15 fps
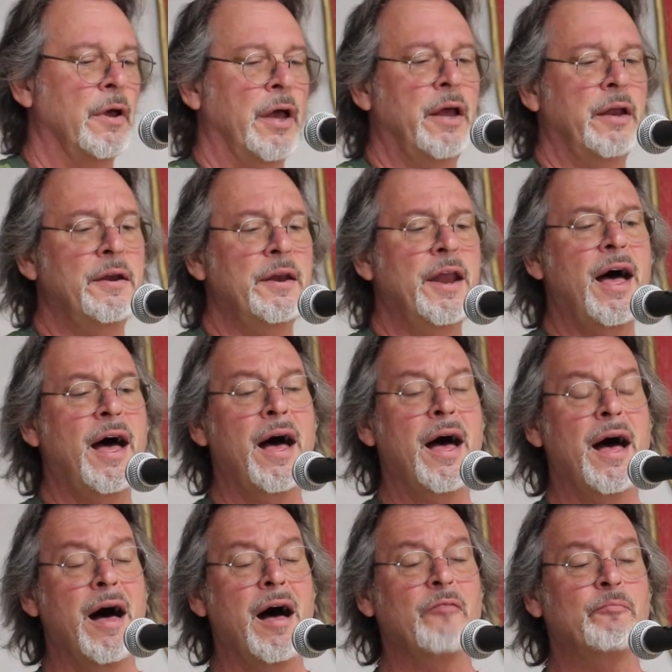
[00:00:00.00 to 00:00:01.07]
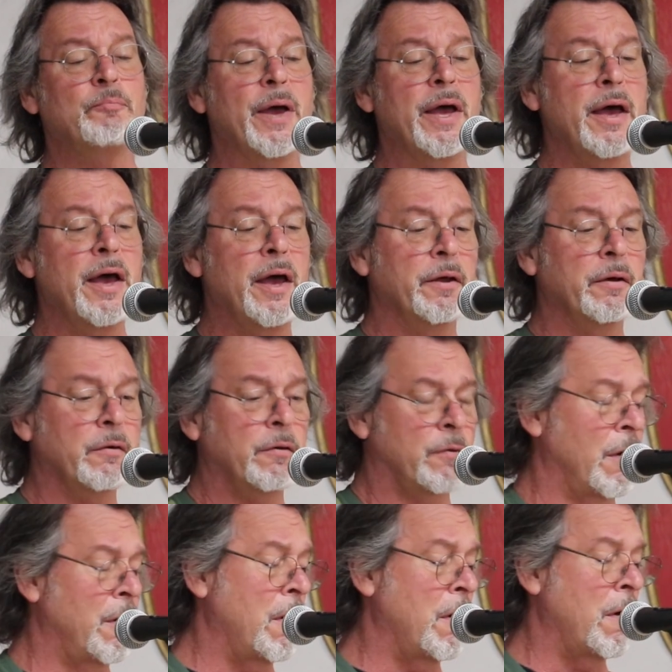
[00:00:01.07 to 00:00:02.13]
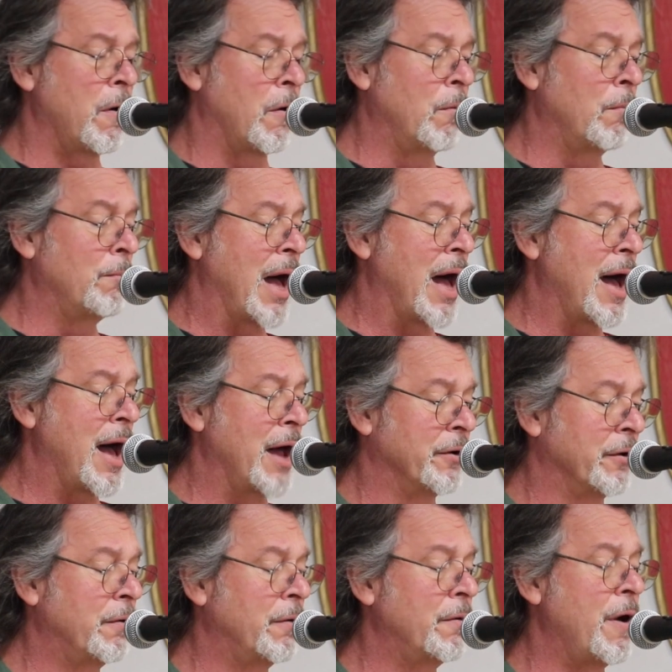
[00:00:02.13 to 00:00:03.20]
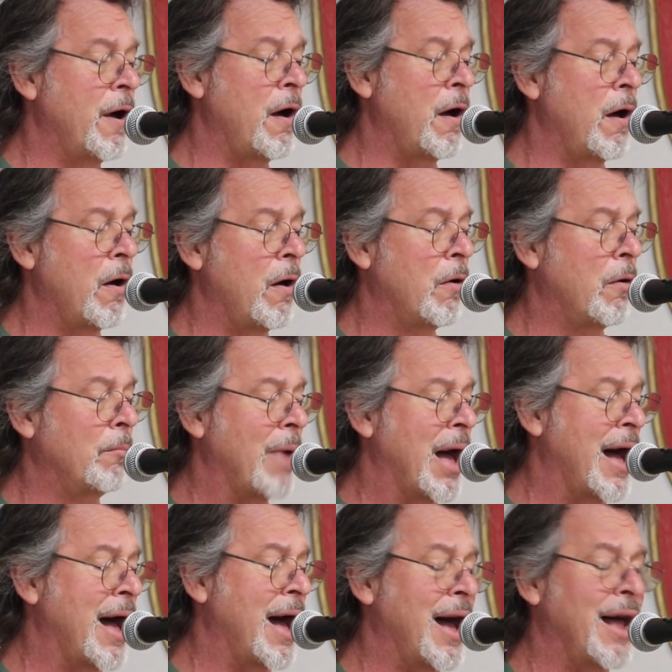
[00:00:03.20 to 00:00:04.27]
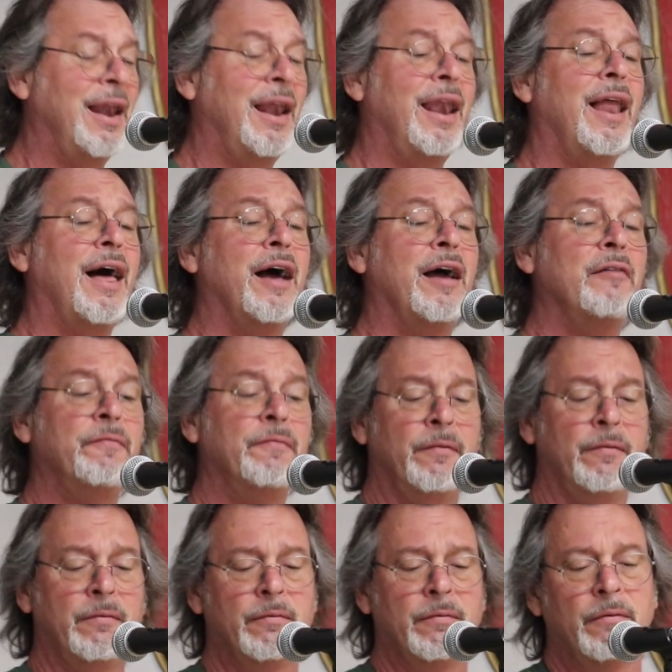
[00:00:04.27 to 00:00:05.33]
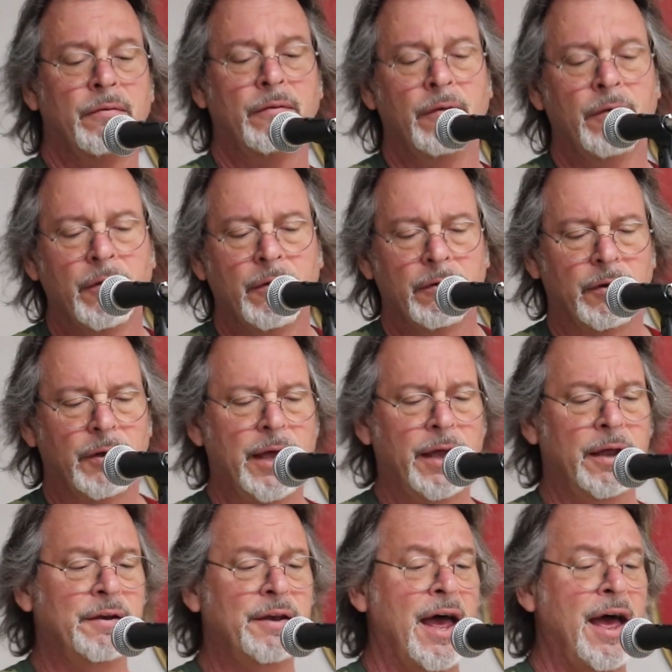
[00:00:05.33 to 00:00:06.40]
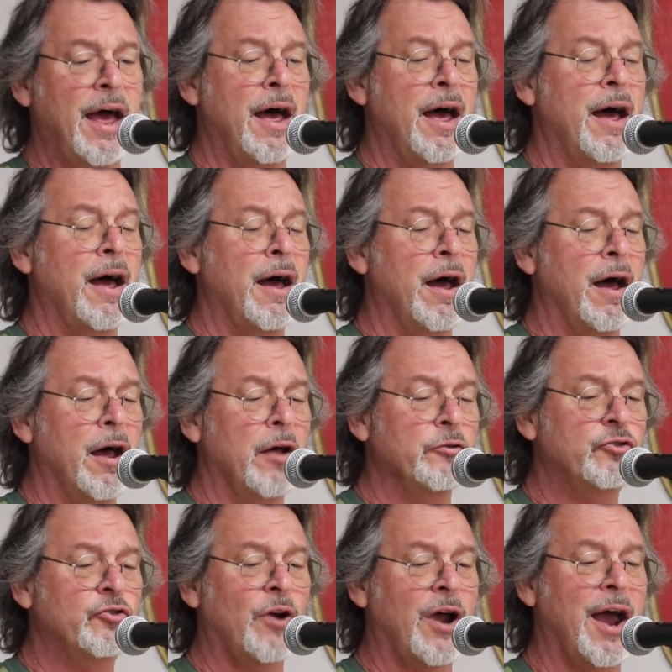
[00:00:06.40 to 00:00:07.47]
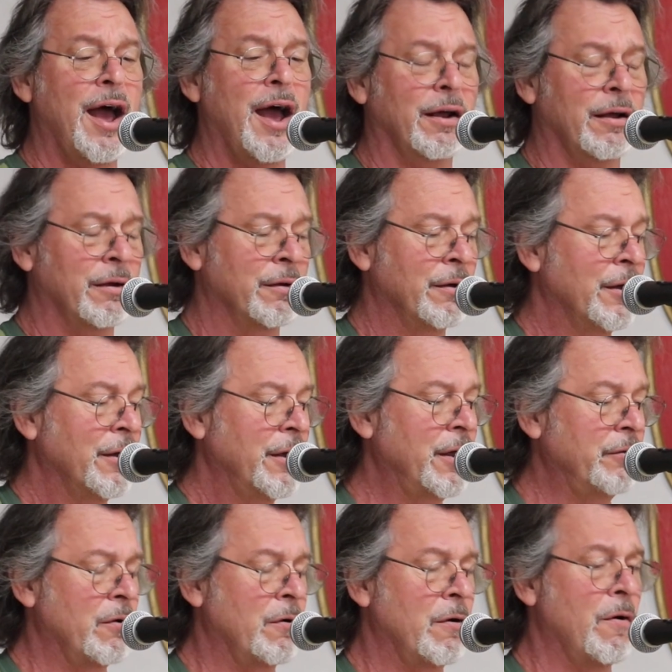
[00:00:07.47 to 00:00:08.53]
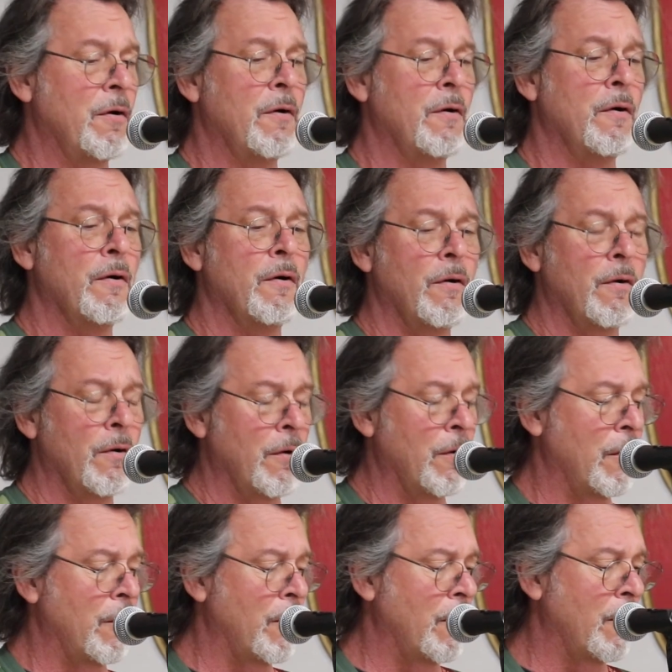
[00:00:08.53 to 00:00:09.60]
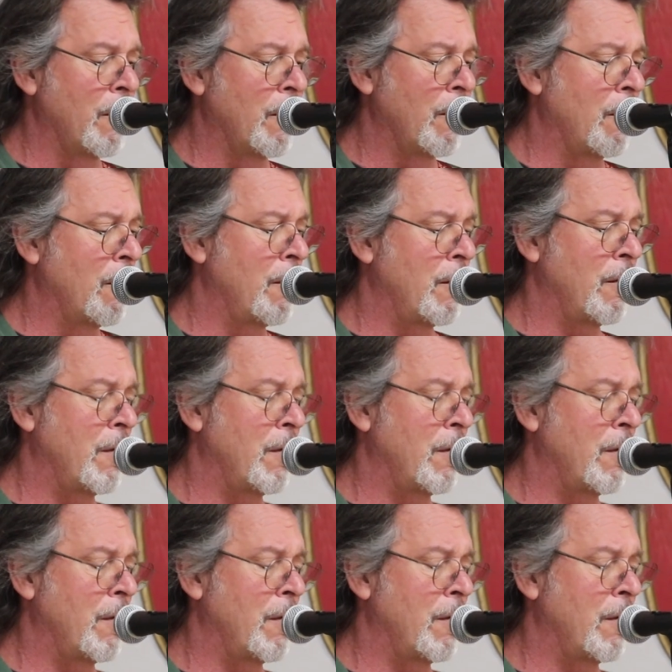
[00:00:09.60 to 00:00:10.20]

And I've been a coal miner all my life, laying down track in the hole.